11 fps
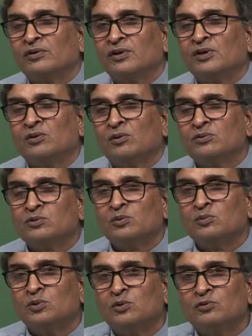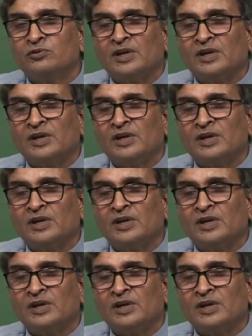it also moves